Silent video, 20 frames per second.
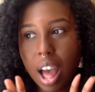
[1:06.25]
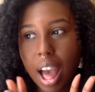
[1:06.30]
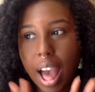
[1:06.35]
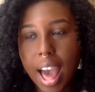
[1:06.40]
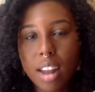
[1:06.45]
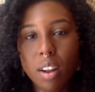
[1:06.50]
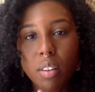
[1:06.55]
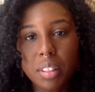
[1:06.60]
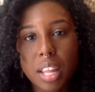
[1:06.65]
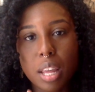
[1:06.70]

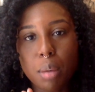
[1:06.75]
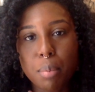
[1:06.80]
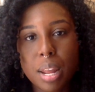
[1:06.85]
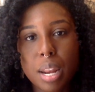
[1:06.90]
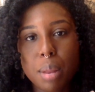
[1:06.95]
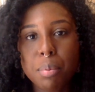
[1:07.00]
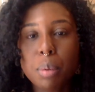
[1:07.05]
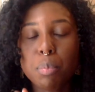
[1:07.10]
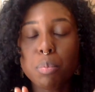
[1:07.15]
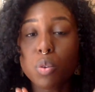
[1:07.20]
I don't think
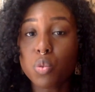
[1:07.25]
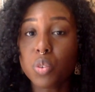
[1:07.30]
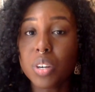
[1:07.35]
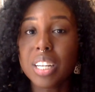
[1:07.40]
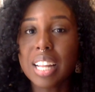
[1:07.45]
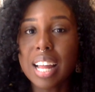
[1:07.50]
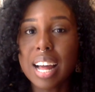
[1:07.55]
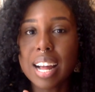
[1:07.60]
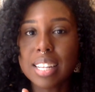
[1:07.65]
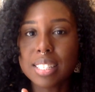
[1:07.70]
many people
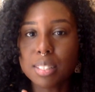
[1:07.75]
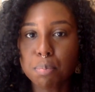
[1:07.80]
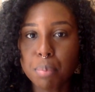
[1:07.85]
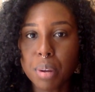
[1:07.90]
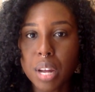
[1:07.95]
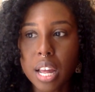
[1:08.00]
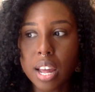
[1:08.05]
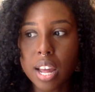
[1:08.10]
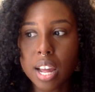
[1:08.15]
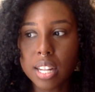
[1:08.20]
realize,
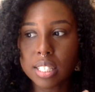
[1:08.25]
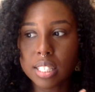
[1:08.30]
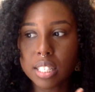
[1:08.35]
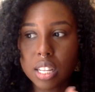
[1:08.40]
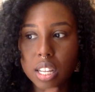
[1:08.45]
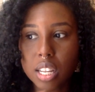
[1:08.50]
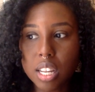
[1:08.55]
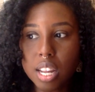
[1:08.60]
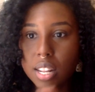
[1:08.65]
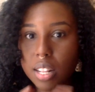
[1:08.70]
but
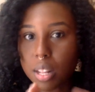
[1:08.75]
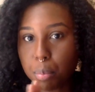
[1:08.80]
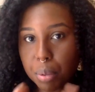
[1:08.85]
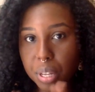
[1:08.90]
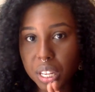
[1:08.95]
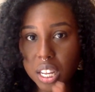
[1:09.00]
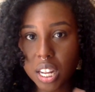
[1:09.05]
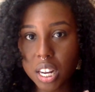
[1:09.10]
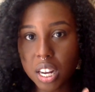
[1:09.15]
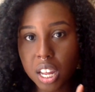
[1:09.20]
in the
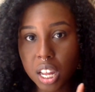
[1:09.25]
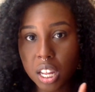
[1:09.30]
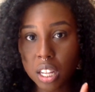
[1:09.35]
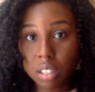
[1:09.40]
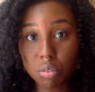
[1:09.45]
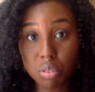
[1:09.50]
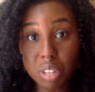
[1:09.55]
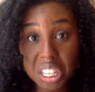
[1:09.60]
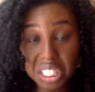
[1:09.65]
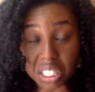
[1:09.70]

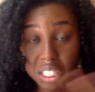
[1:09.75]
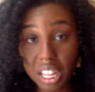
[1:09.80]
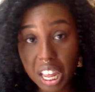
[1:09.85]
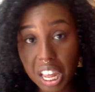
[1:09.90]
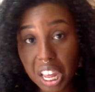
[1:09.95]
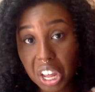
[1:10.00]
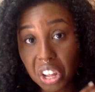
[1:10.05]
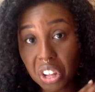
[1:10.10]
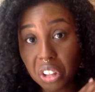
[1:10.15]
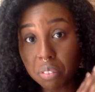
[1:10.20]
beginning, let's
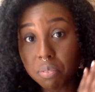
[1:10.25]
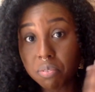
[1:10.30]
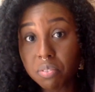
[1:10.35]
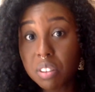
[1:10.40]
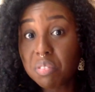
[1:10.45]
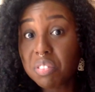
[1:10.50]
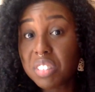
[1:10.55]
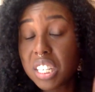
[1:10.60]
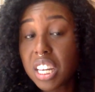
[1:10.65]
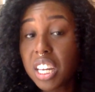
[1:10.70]
say
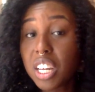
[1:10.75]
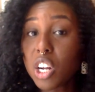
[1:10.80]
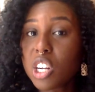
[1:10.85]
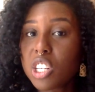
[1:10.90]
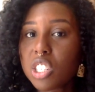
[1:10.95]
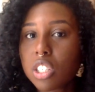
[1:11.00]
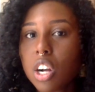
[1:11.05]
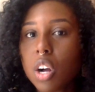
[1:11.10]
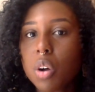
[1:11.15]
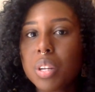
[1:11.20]
15
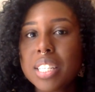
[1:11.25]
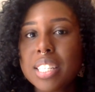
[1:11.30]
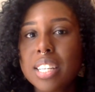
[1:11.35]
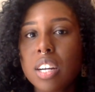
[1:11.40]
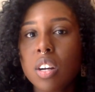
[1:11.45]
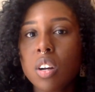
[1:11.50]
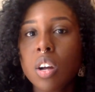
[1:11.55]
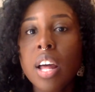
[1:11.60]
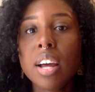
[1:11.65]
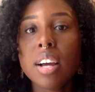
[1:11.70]
years ago or
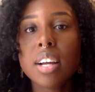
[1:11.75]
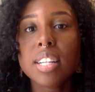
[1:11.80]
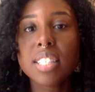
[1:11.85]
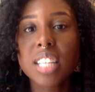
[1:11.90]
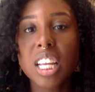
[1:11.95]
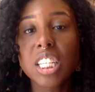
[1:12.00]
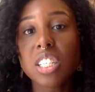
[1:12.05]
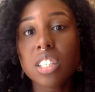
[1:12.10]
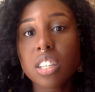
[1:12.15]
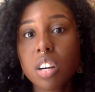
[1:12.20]
so,
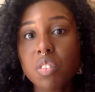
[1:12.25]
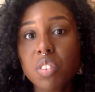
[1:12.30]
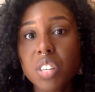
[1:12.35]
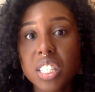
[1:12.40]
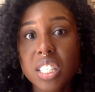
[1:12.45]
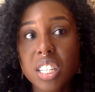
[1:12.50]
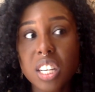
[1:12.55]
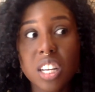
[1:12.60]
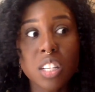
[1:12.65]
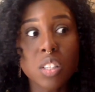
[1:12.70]
teaching
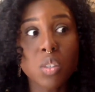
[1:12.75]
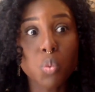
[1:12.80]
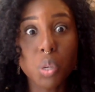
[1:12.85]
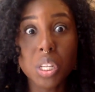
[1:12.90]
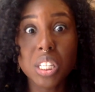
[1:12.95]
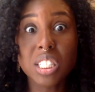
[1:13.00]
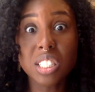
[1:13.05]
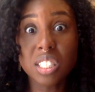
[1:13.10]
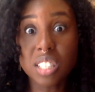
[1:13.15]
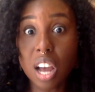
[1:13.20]
overseas
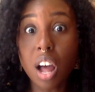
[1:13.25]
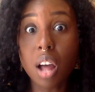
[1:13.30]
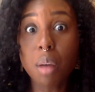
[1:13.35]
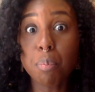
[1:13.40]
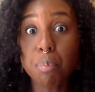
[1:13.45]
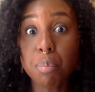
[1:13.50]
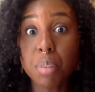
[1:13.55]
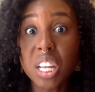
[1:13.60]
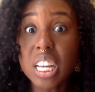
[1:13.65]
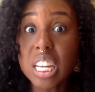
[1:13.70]
was
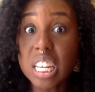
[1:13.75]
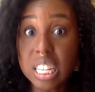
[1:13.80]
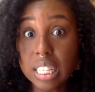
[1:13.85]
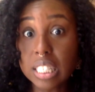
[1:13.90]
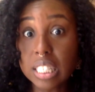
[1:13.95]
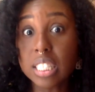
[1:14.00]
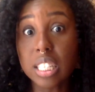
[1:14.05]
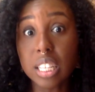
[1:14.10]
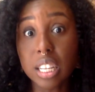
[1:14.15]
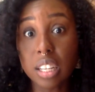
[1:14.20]
dumb
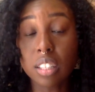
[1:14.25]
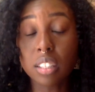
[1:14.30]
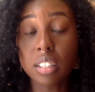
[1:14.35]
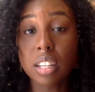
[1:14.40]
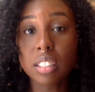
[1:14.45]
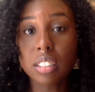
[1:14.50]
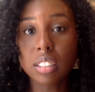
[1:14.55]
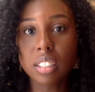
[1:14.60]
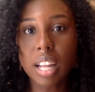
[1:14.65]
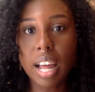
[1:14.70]
easy.
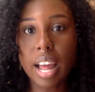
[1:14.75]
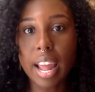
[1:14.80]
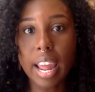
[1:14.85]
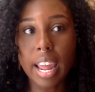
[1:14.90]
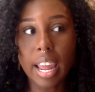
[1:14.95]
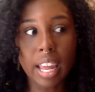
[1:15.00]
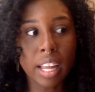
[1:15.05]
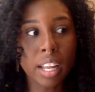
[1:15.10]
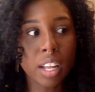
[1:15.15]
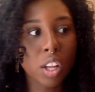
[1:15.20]

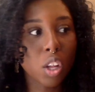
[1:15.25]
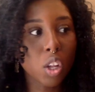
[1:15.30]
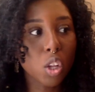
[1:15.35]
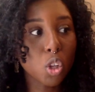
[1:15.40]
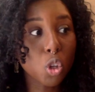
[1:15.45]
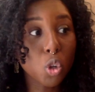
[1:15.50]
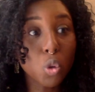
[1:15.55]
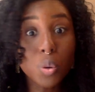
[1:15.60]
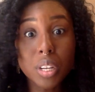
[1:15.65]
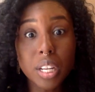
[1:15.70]
Like,
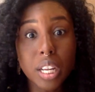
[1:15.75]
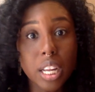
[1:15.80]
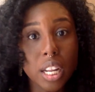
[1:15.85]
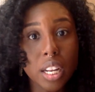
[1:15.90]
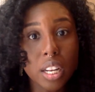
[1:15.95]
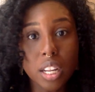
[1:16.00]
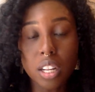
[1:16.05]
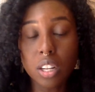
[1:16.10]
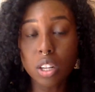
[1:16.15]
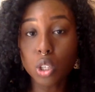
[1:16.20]
you
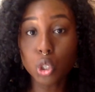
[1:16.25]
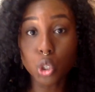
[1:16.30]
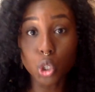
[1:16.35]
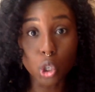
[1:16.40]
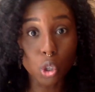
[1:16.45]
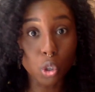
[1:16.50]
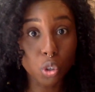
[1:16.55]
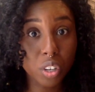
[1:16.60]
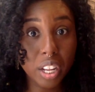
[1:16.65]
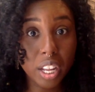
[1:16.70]
didn't need a
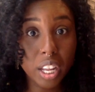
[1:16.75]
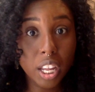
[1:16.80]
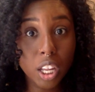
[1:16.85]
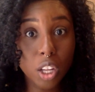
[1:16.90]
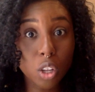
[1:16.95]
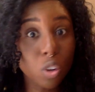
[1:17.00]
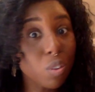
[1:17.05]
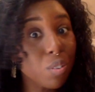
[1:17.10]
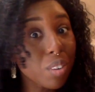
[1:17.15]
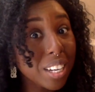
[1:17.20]
degree.
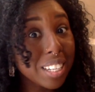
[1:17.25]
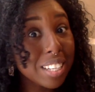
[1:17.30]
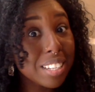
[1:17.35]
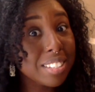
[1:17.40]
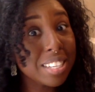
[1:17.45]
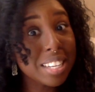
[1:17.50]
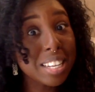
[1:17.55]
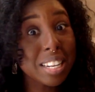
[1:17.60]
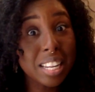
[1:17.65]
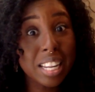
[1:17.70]
You really
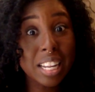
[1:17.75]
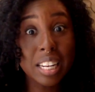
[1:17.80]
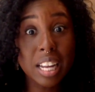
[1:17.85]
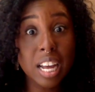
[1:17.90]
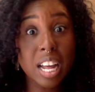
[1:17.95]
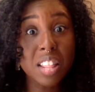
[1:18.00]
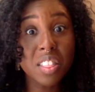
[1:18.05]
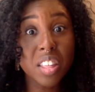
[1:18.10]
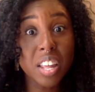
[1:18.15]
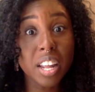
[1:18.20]
didn't need
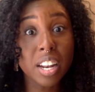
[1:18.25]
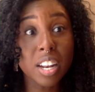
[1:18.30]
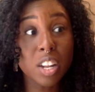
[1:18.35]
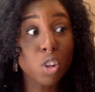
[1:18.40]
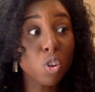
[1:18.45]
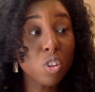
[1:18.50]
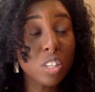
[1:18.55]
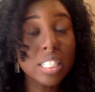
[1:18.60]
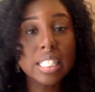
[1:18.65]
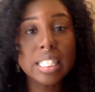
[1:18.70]
nothing.
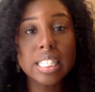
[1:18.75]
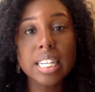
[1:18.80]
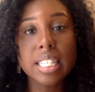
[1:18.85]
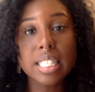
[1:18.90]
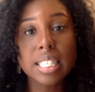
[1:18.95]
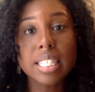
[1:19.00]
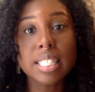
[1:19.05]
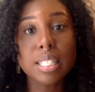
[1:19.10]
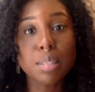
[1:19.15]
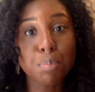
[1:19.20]
You just needed
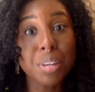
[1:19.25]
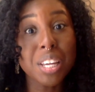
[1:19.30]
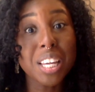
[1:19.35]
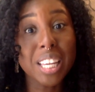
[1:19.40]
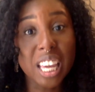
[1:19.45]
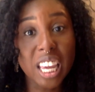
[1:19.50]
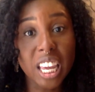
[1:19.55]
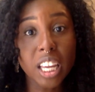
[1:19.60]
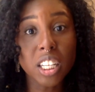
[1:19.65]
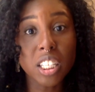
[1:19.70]
to
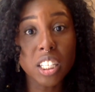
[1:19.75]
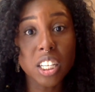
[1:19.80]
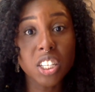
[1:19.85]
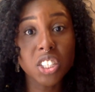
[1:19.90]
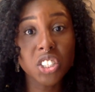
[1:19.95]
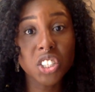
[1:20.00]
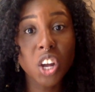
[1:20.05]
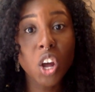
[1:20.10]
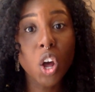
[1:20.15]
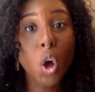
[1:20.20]
speak
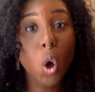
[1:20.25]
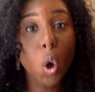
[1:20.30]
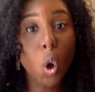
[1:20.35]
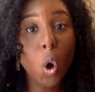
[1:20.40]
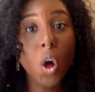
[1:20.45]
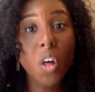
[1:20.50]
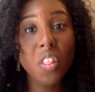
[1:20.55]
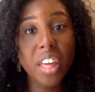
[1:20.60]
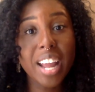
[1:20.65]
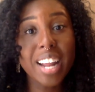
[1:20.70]
English.
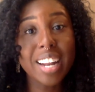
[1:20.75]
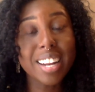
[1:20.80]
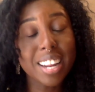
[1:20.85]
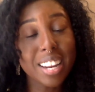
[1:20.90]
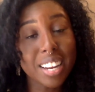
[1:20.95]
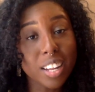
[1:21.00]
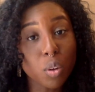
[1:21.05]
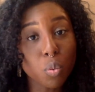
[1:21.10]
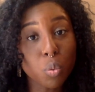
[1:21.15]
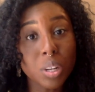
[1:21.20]
All they
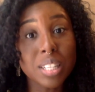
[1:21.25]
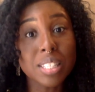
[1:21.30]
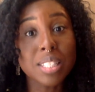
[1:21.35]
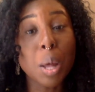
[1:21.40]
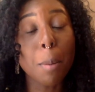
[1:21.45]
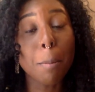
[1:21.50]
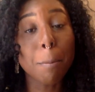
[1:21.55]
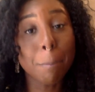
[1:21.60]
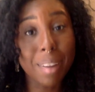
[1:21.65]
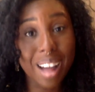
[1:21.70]
needed was
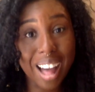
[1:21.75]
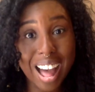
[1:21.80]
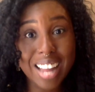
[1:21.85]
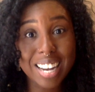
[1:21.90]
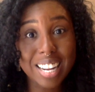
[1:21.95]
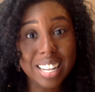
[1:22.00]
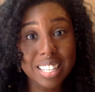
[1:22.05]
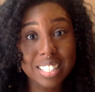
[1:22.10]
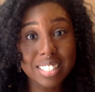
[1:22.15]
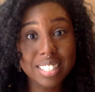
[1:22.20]

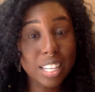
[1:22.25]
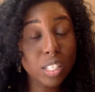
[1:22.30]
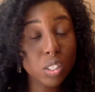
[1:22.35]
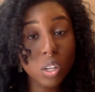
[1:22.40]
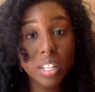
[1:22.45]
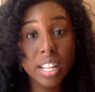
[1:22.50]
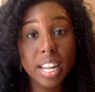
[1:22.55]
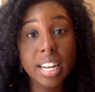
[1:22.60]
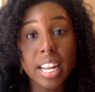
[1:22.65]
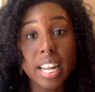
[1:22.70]
bodies. That's
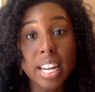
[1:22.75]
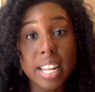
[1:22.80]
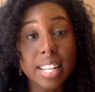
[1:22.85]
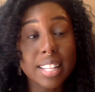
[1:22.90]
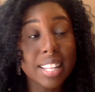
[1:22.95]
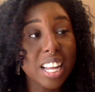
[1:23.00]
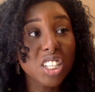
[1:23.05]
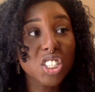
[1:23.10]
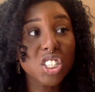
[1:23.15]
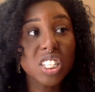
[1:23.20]
all they needed.
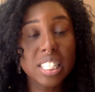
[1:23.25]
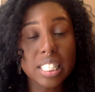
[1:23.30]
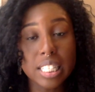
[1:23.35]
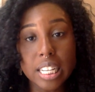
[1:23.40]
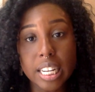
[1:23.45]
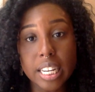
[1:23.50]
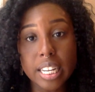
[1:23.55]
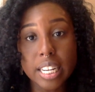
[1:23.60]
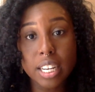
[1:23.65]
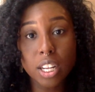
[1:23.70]
They just
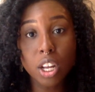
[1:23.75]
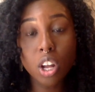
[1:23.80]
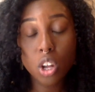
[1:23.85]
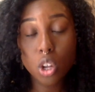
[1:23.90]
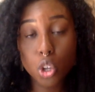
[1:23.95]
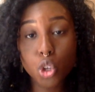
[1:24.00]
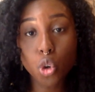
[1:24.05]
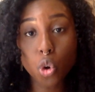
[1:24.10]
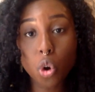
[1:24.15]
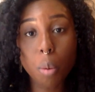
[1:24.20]
needed
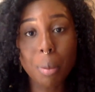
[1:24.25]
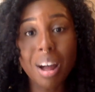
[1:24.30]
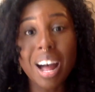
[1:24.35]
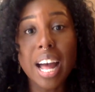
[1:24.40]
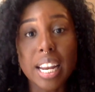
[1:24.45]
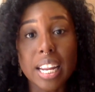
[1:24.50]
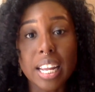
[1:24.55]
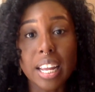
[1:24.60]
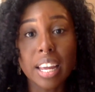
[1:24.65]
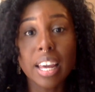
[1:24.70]
your
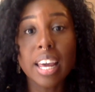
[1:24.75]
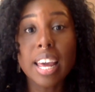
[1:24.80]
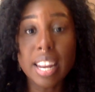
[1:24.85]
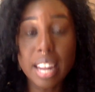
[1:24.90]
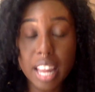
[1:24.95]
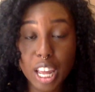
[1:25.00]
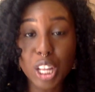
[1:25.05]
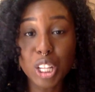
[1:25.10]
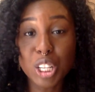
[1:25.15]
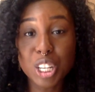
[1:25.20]
body, an
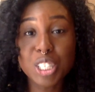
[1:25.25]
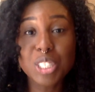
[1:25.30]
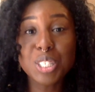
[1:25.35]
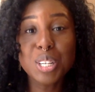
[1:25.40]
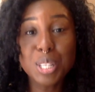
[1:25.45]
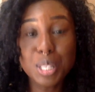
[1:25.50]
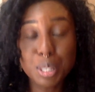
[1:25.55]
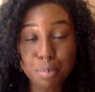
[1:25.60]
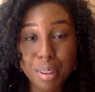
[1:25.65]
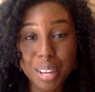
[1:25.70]

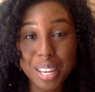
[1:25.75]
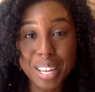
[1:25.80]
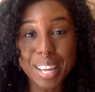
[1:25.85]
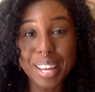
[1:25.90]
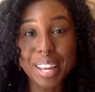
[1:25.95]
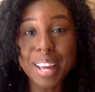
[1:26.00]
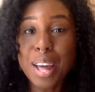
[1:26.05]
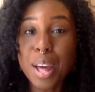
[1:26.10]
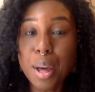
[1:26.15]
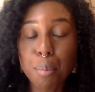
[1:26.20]

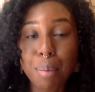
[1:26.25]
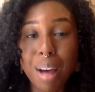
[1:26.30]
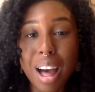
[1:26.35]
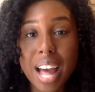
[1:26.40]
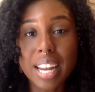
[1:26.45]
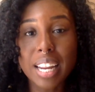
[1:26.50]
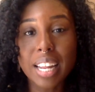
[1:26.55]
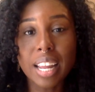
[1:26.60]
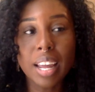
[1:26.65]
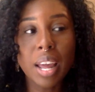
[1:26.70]
English-speaking
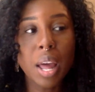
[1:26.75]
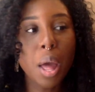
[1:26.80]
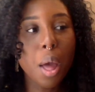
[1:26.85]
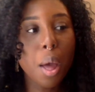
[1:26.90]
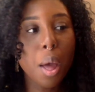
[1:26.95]
body.